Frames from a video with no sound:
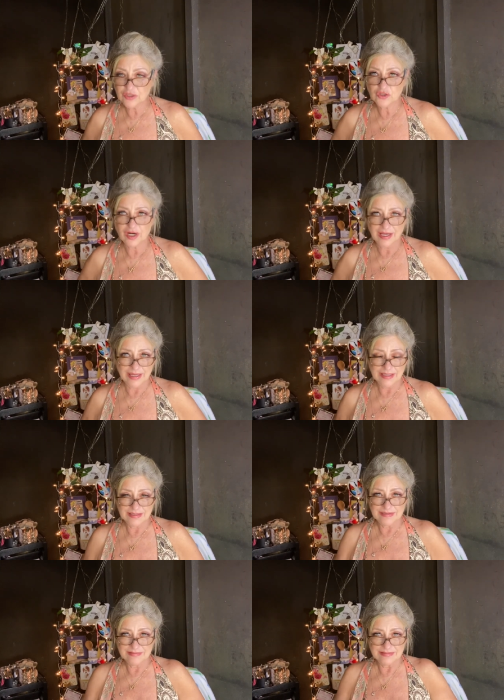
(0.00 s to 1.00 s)
to try it.
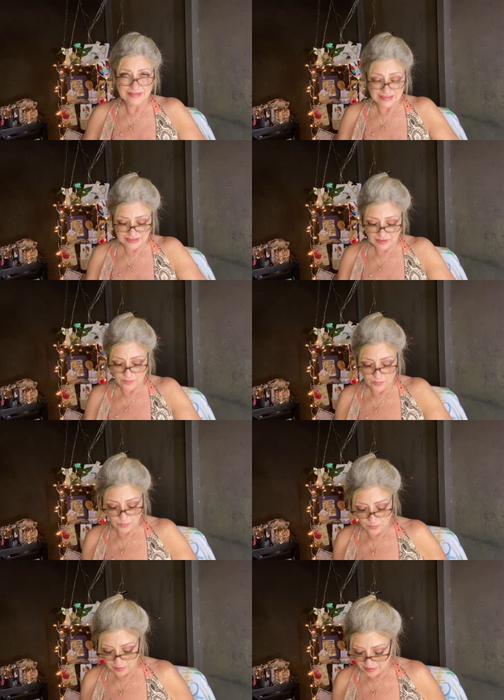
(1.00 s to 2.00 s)

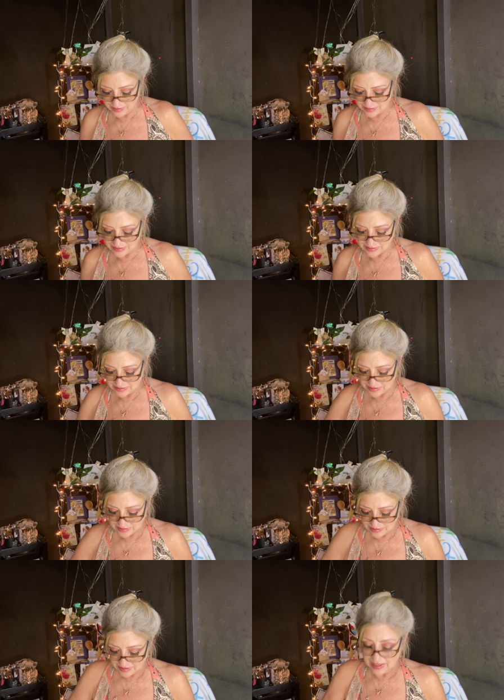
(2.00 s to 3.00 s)
So,
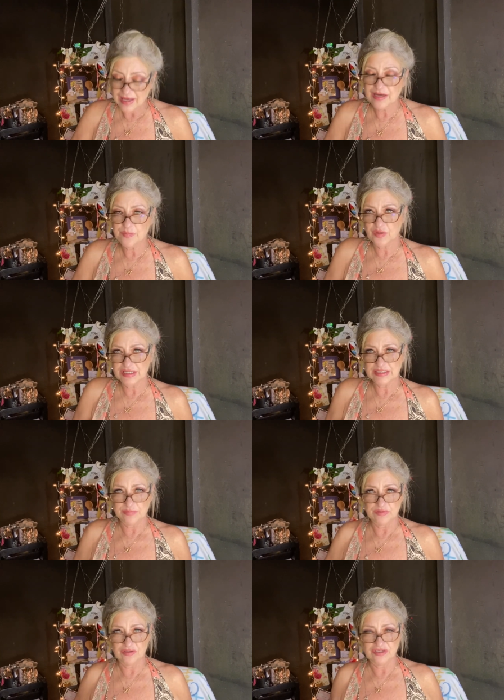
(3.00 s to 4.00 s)
and it brings
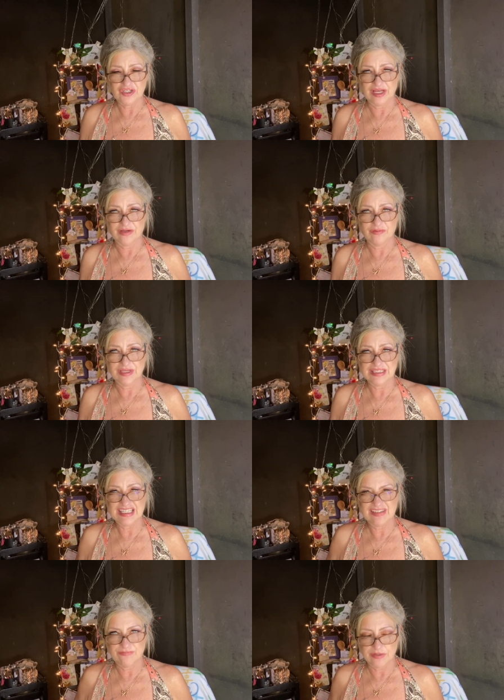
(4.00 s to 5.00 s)
something to the channel that's
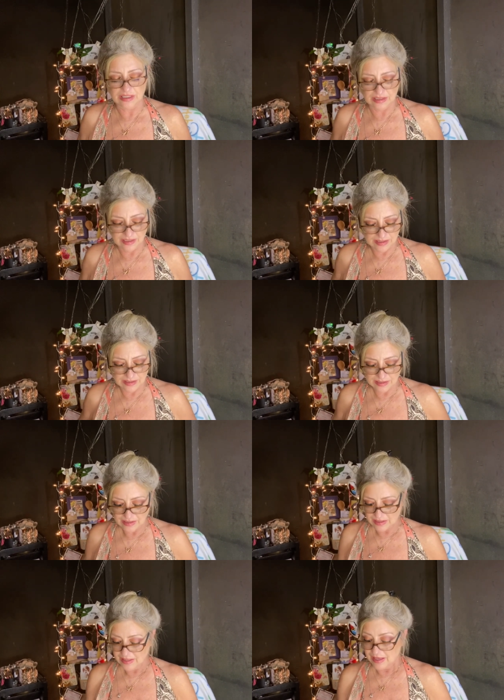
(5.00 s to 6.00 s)
different.
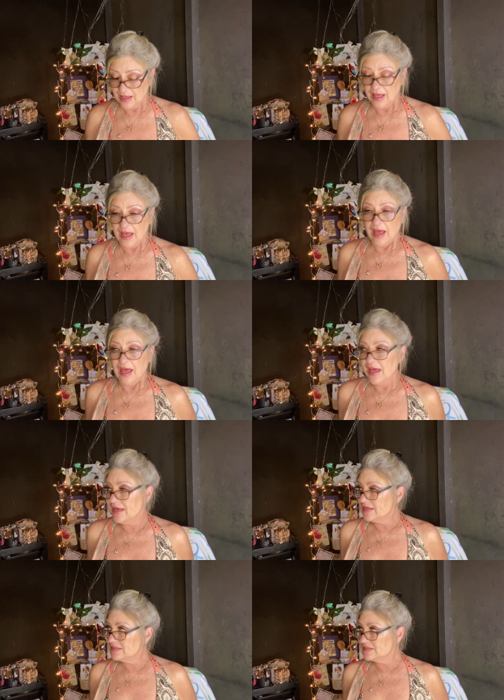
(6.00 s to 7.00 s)

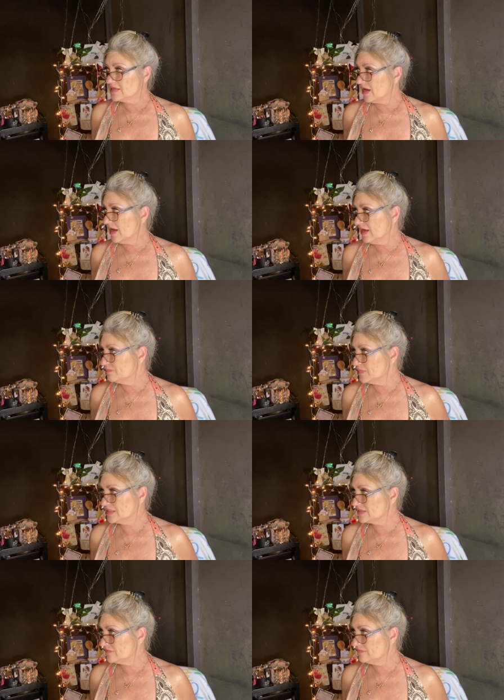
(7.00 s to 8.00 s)
And I
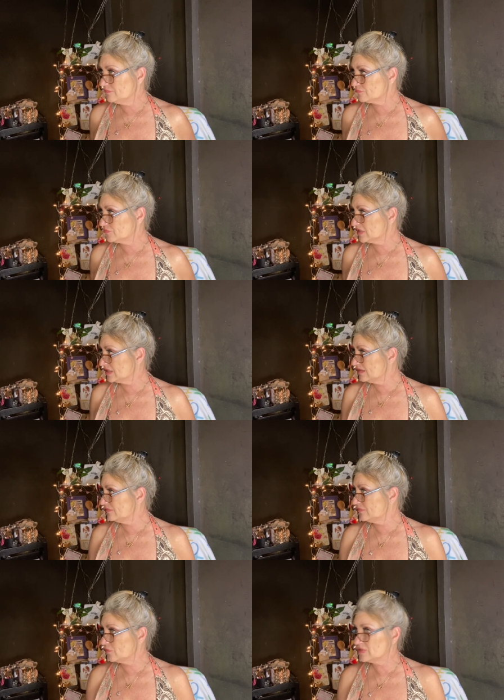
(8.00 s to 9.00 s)
must have really
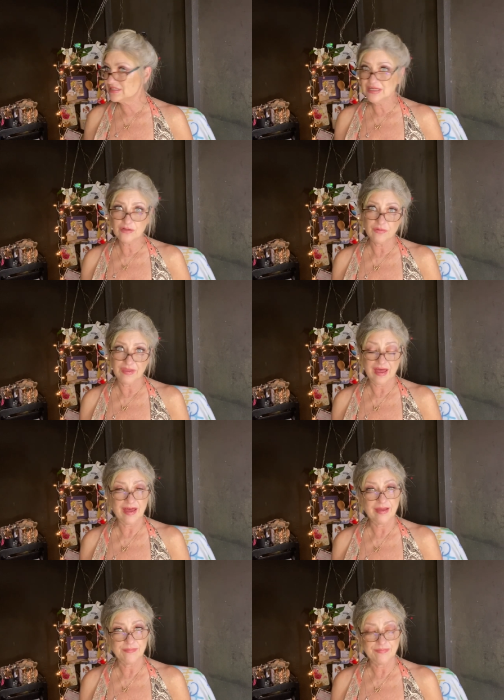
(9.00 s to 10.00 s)
focused in on
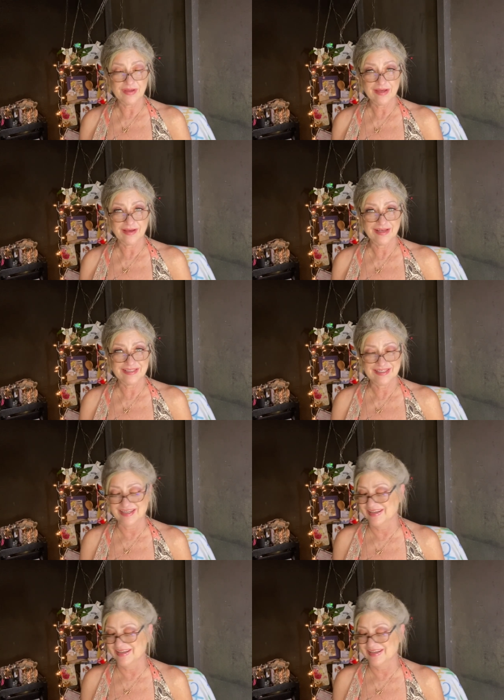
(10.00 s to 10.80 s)
that because